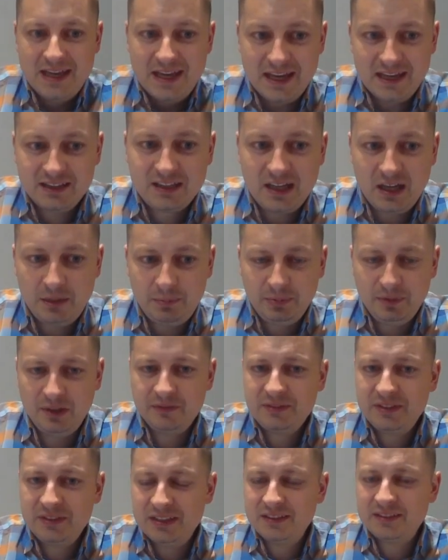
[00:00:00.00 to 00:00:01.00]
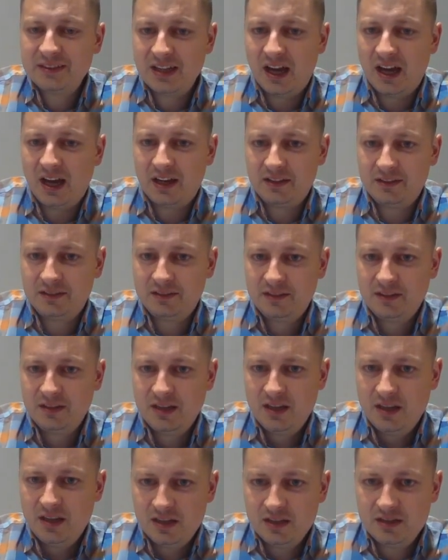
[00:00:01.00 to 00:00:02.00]
And a couple of these guys
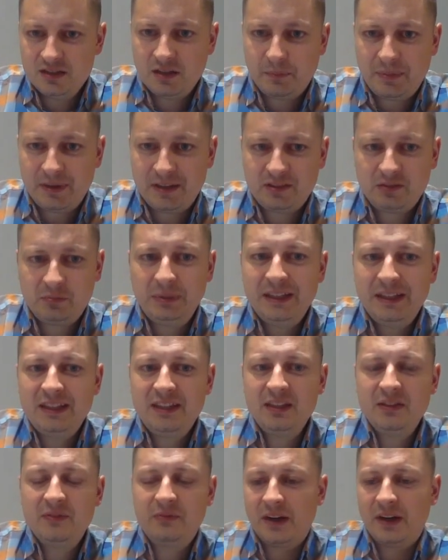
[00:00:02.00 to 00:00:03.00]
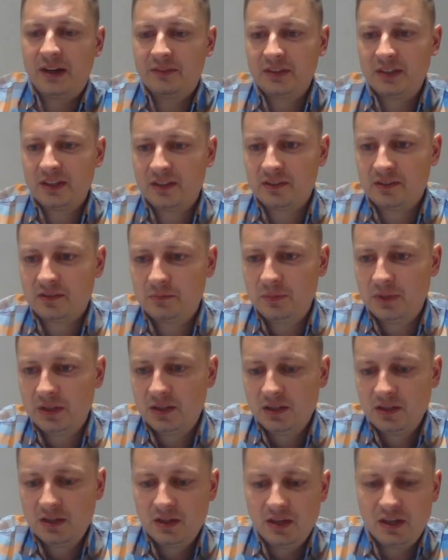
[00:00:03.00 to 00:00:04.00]
in the past played e5 against me.
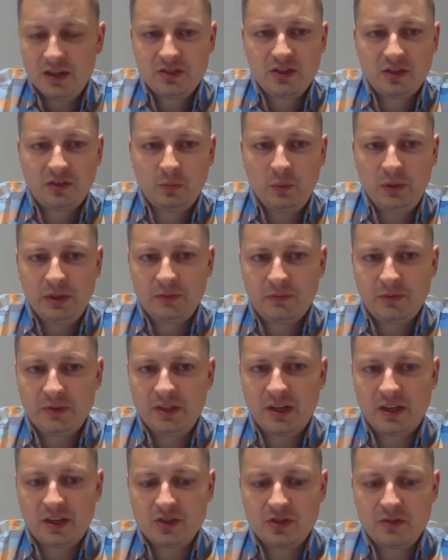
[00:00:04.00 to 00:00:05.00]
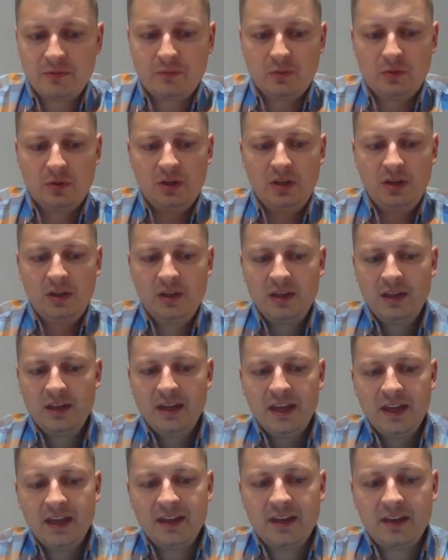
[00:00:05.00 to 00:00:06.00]
I just went for knight g4
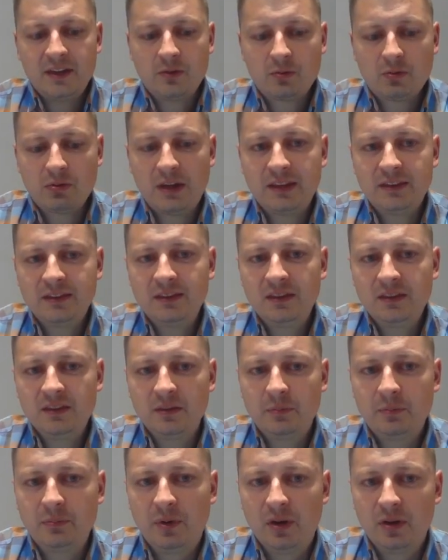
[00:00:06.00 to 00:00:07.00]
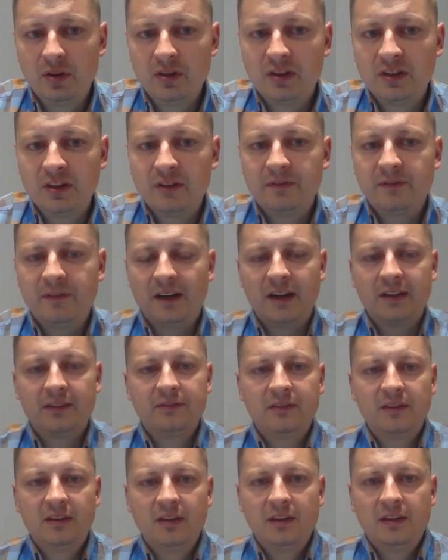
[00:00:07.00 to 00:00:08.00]
and I threatened the pawn on e5.
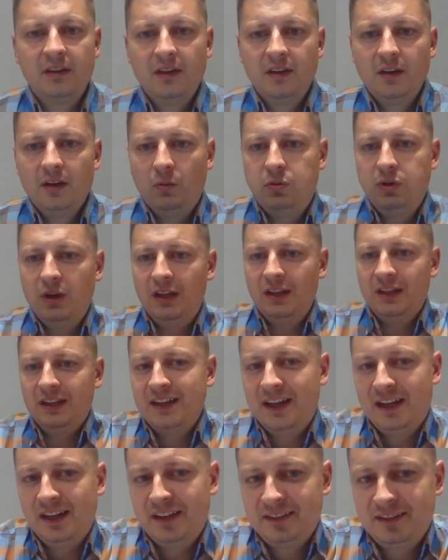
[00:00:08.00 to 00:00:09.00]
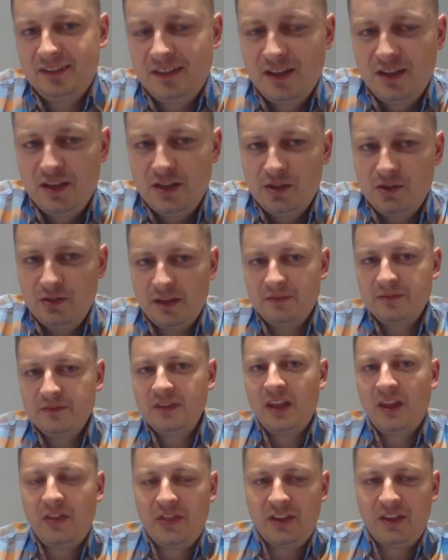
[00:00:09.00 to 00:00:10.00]
Well, guys, you have
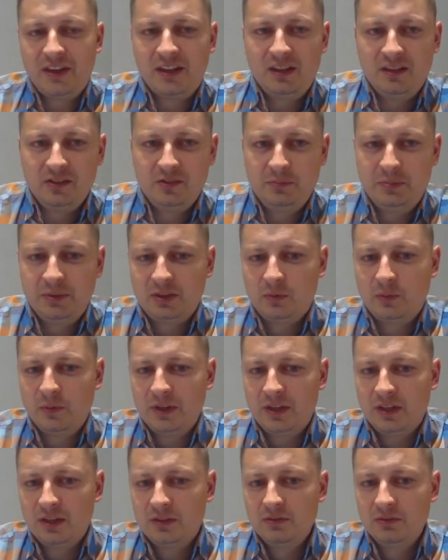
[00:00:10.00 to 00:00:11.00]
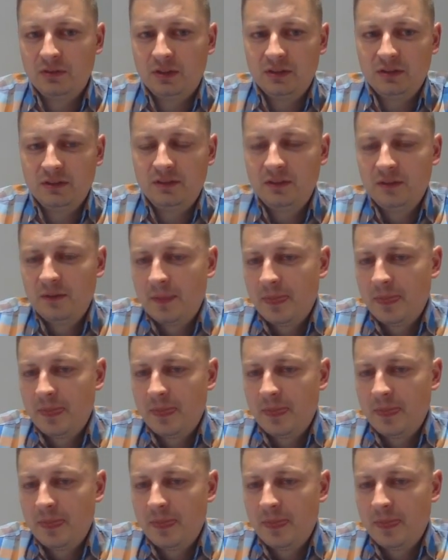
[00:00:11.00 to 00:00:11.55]
nothing else but queen e2 and